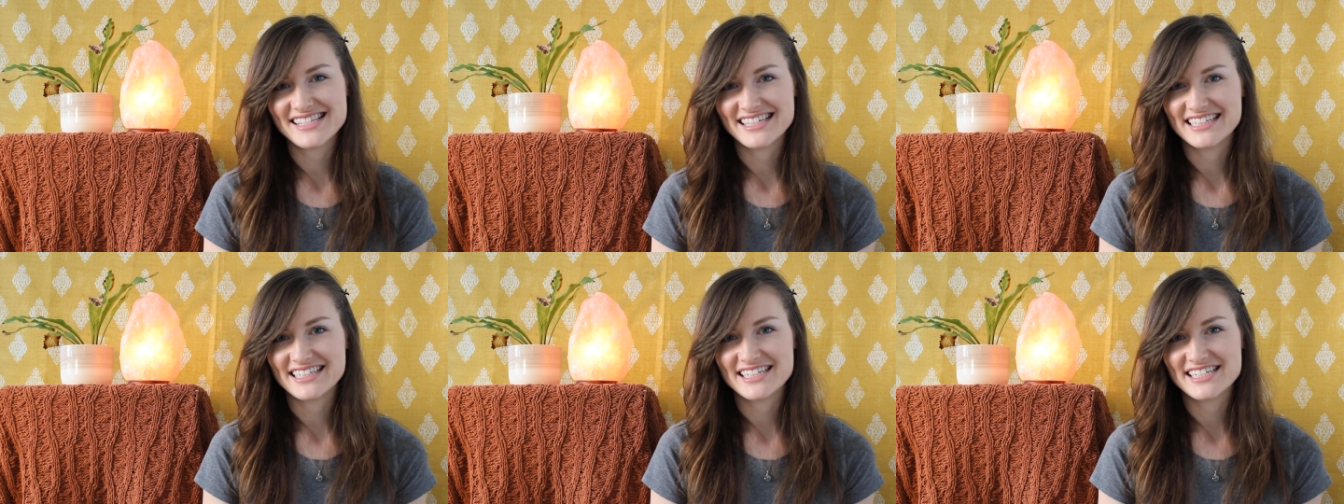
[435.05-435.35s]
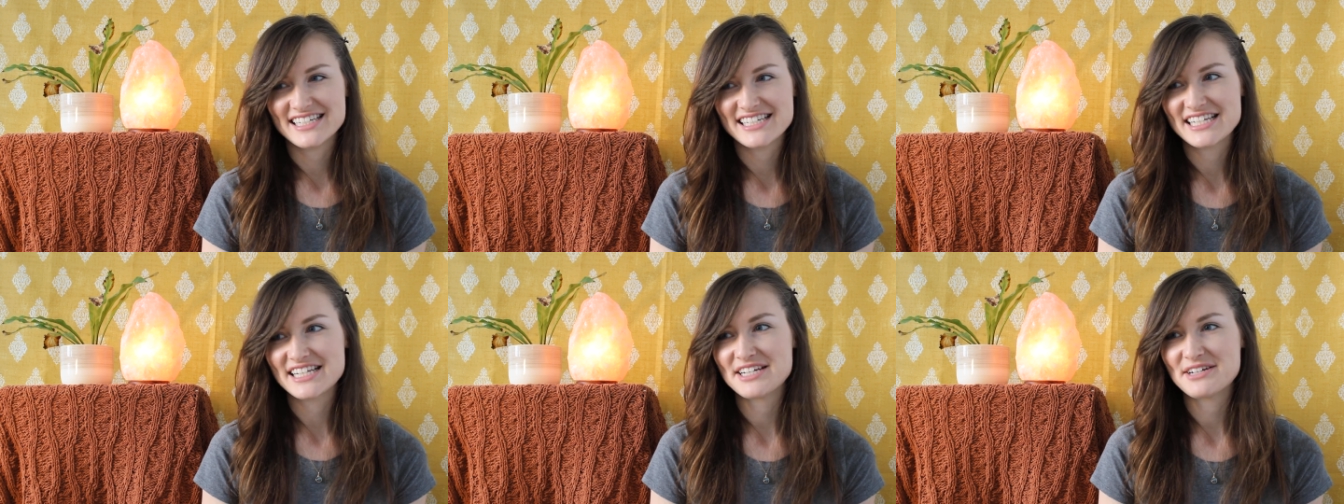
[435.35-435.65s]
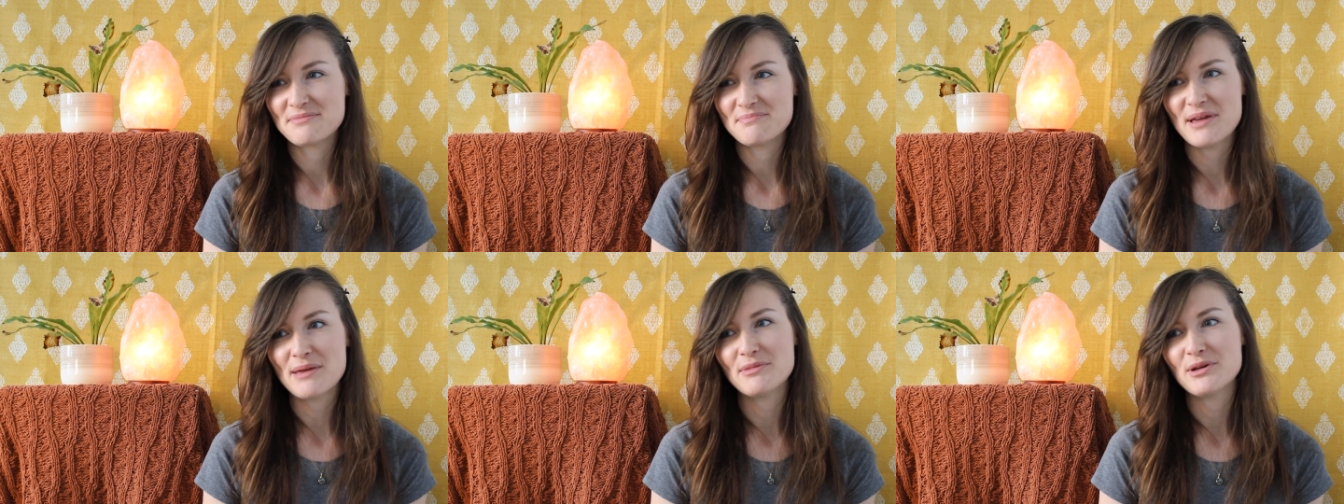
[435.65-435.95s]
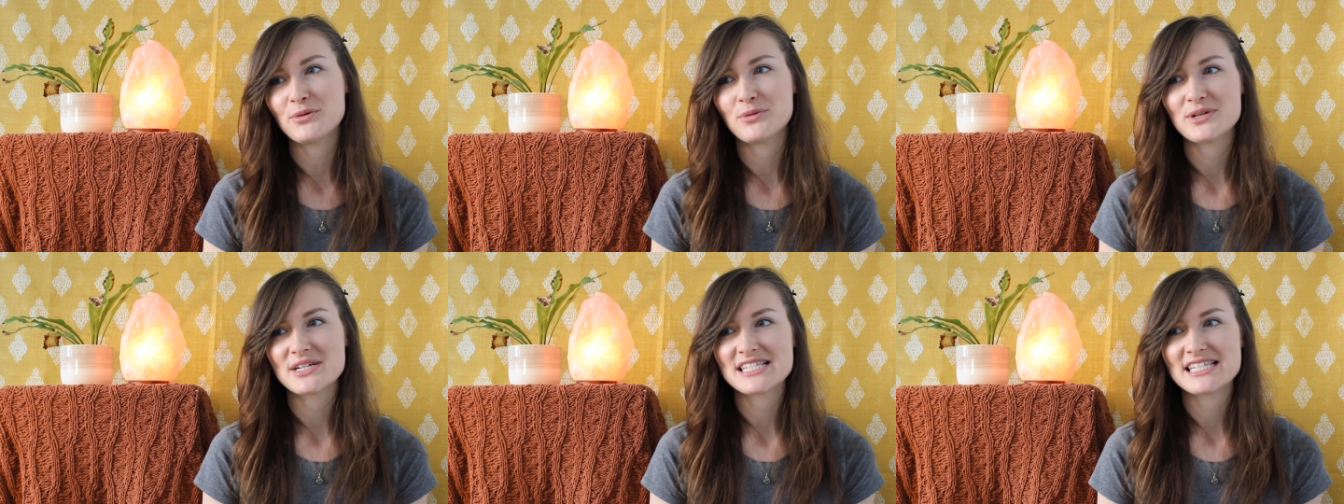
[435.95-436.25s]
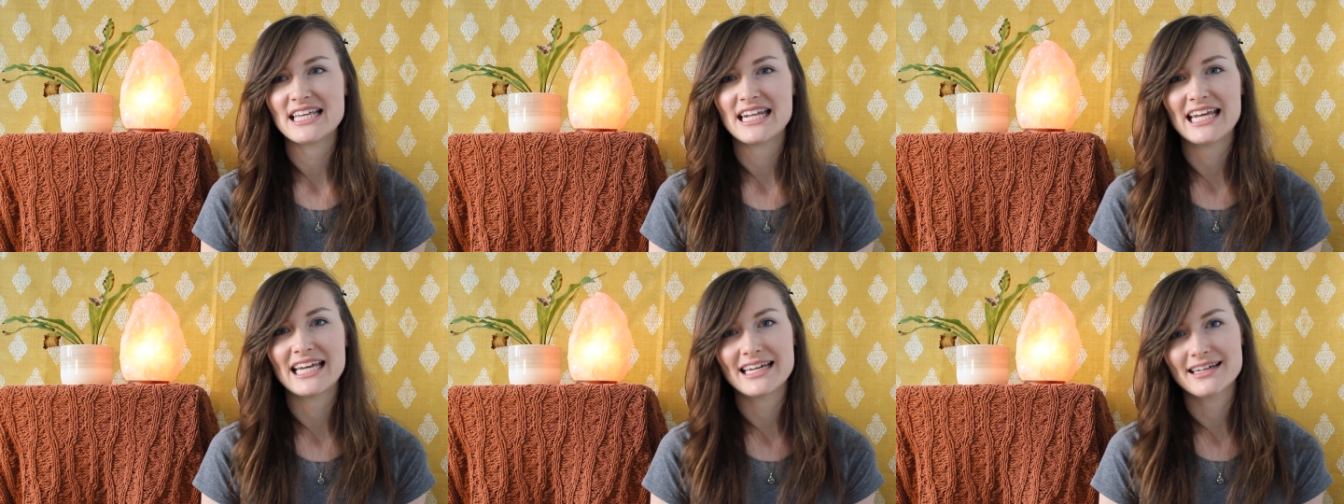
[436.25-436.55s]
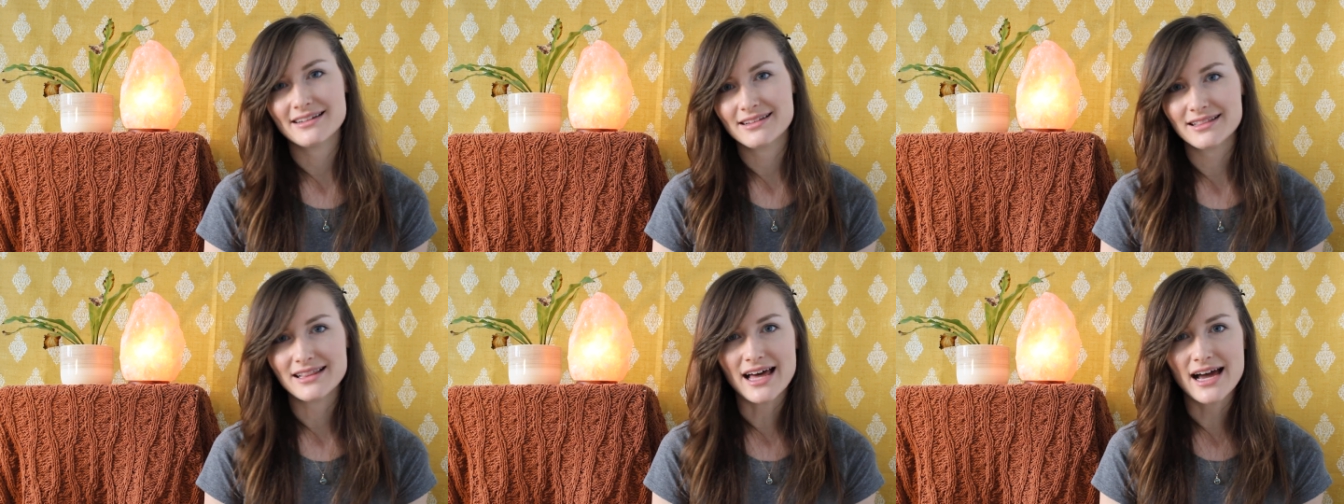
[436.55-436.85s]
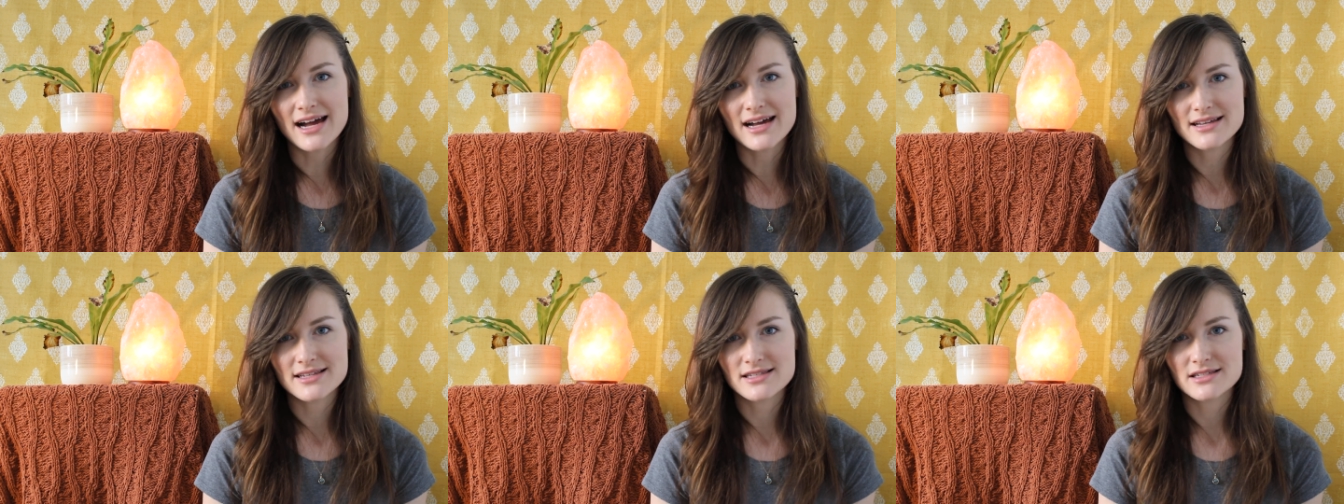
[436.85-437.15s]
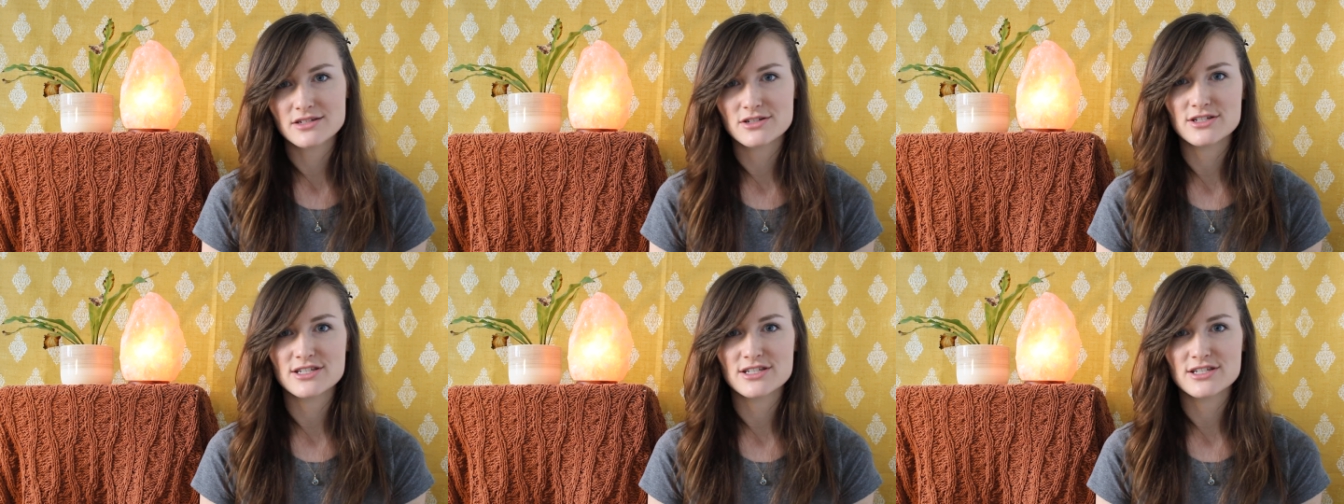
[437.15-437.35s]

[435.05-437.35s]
and maybe we're sitting in class and